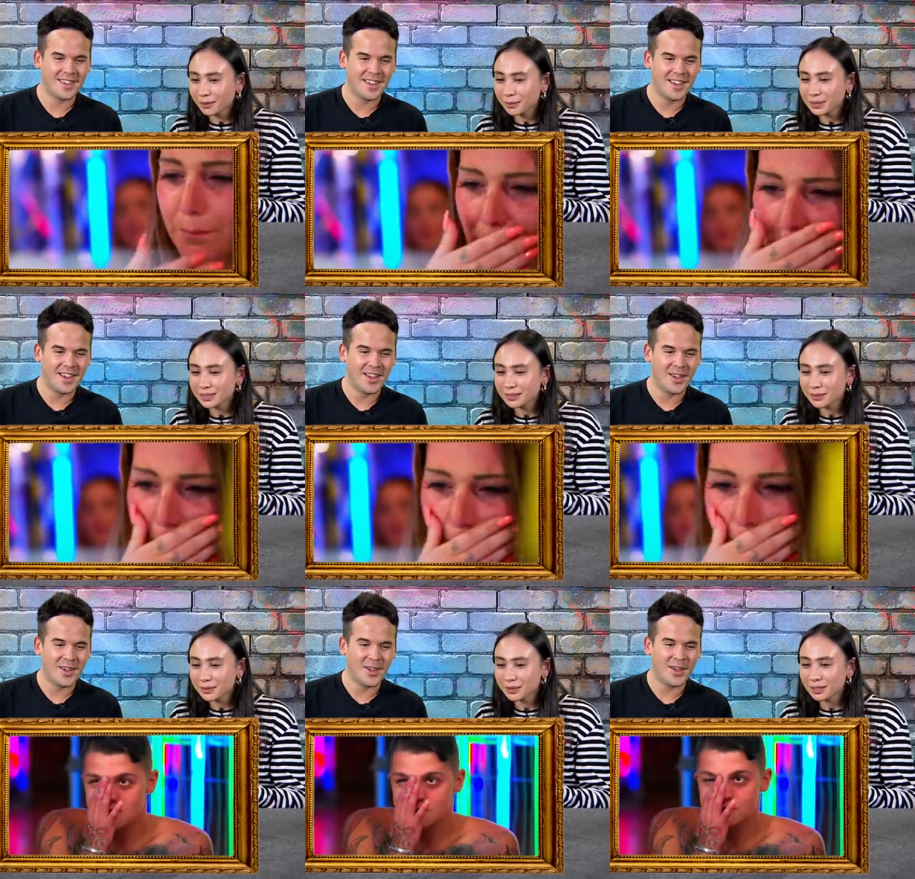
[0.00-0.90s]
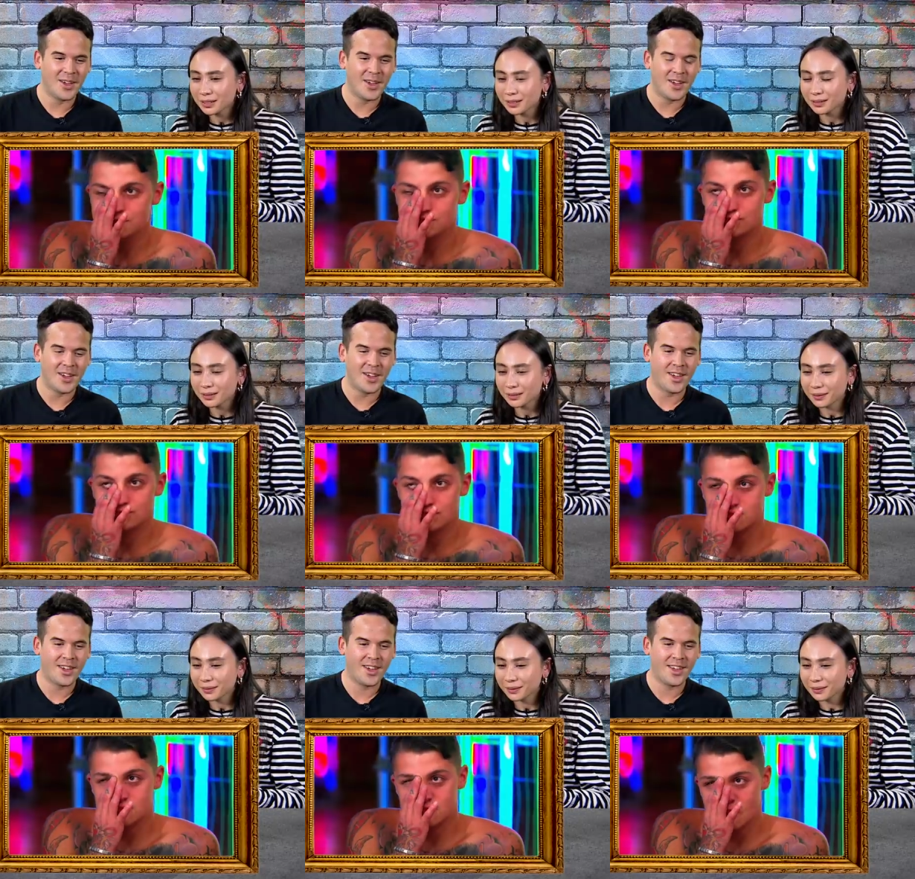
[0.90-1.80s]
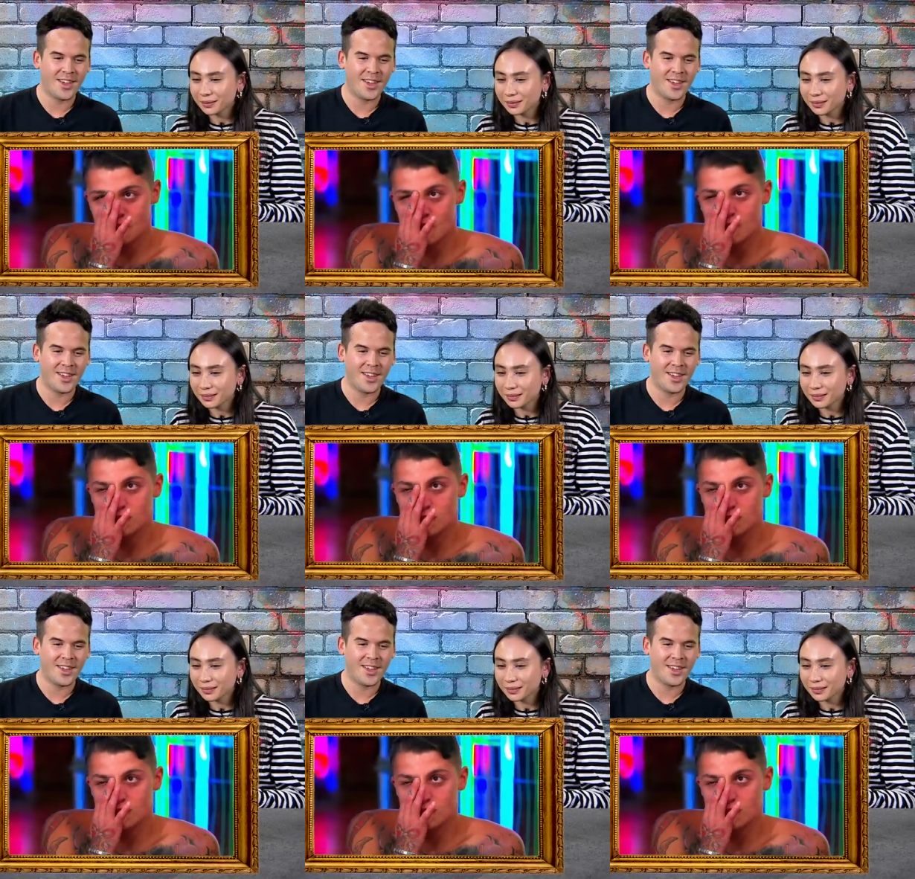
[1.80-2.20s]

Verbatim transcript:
Speaker 1: Oh, it's so cute.